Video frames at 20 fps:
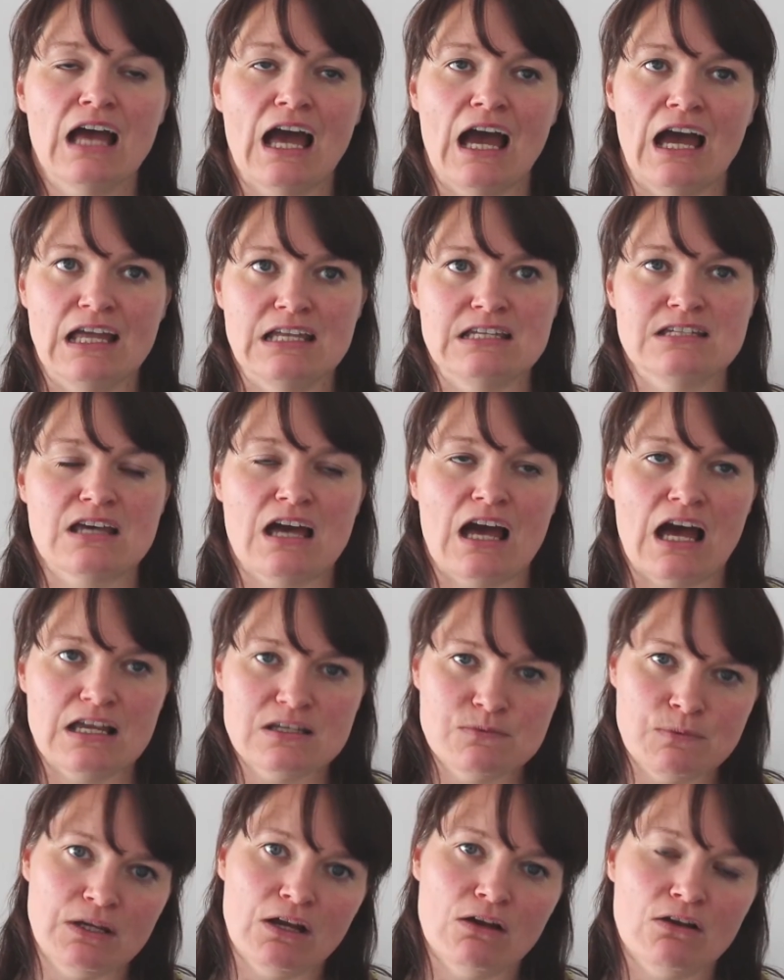And
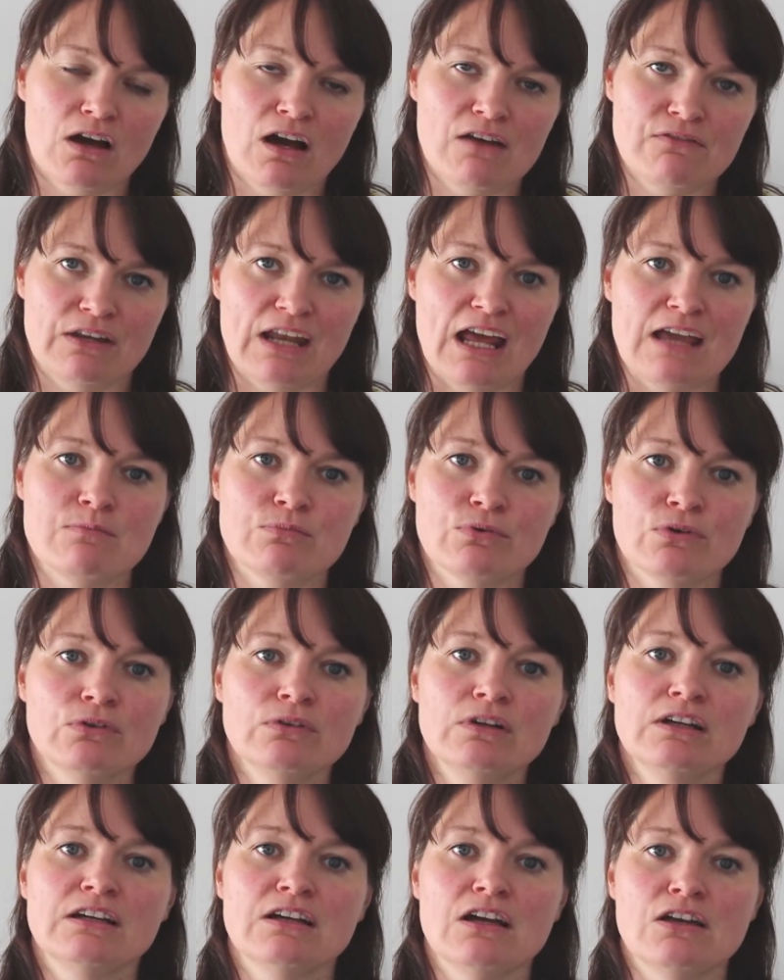as we go live in
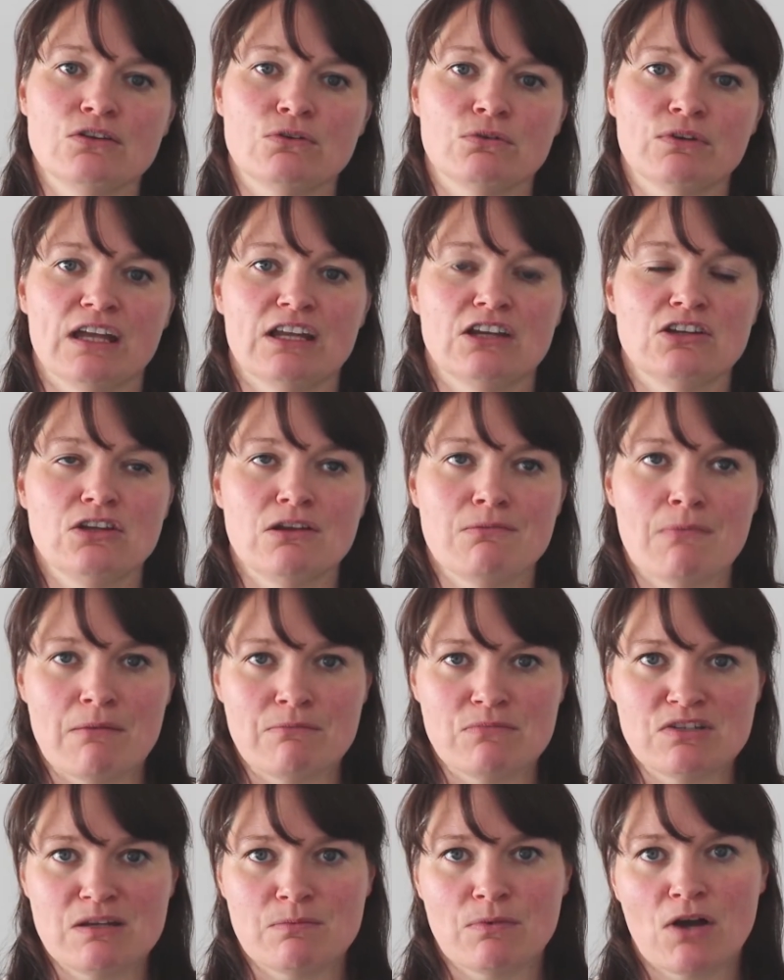April, you'll get a new
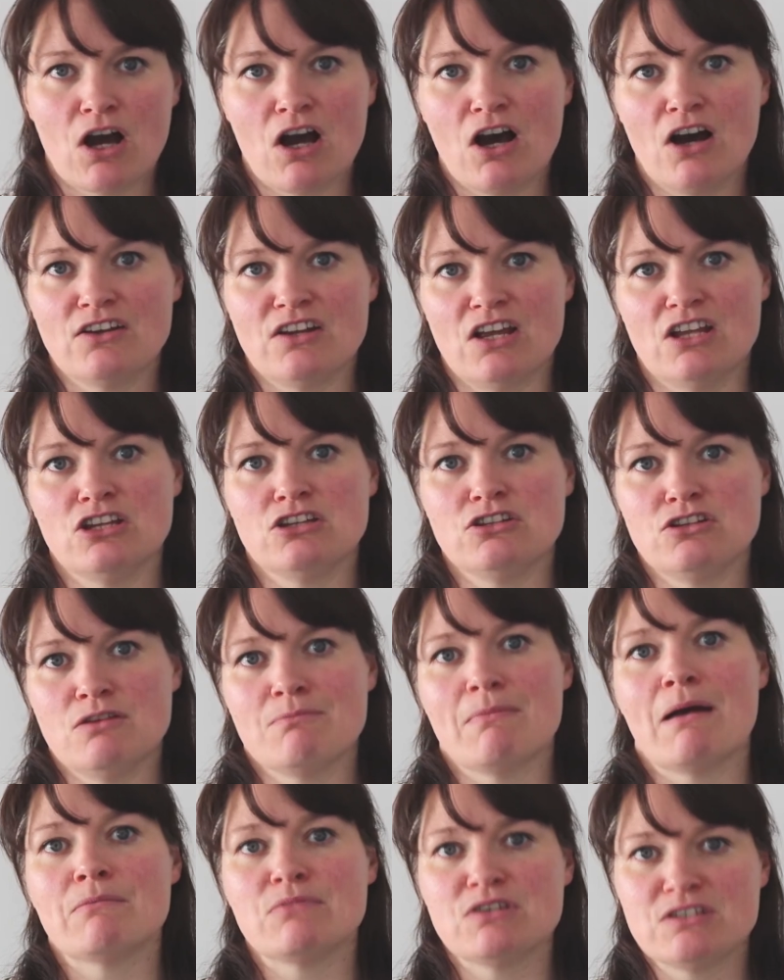membership card and a
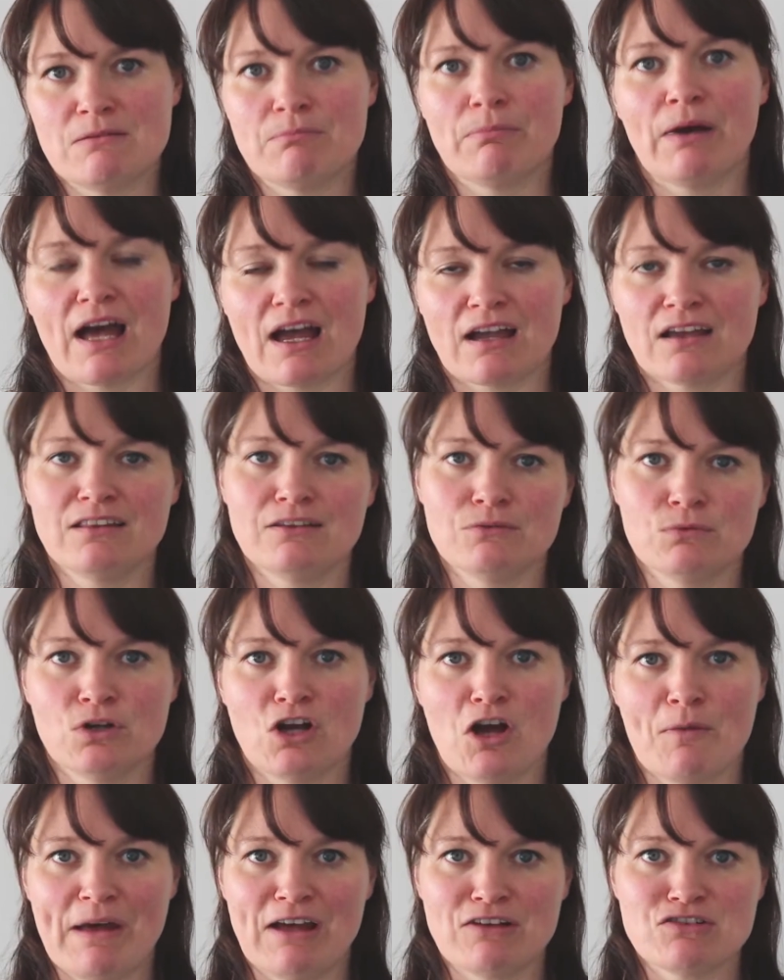new membership pack that will
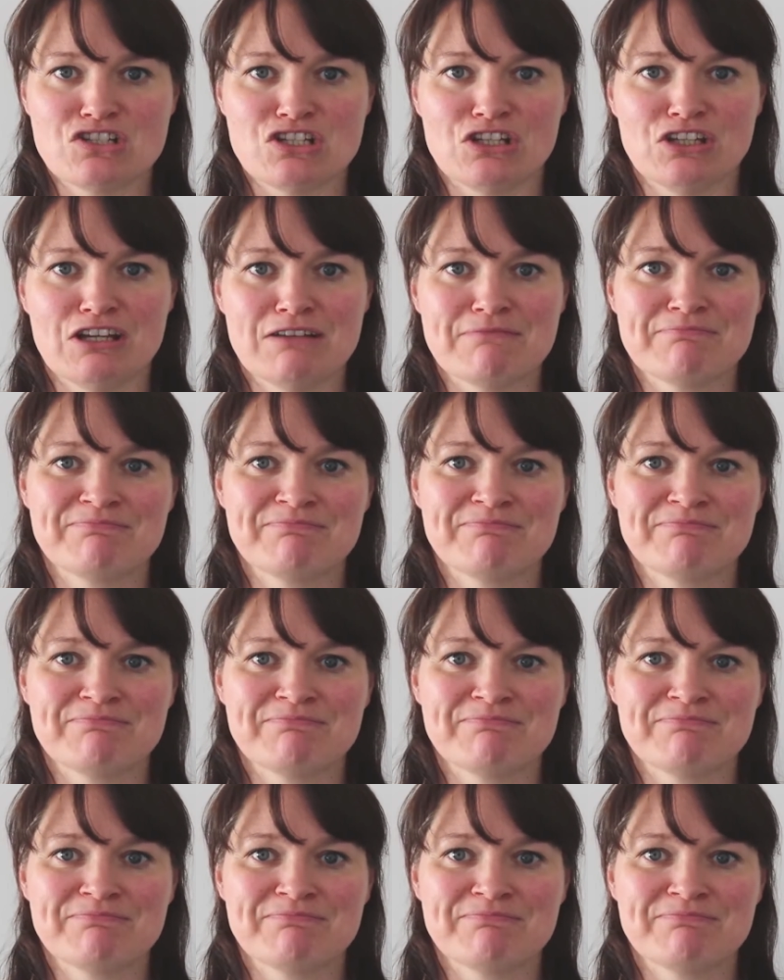come out to you.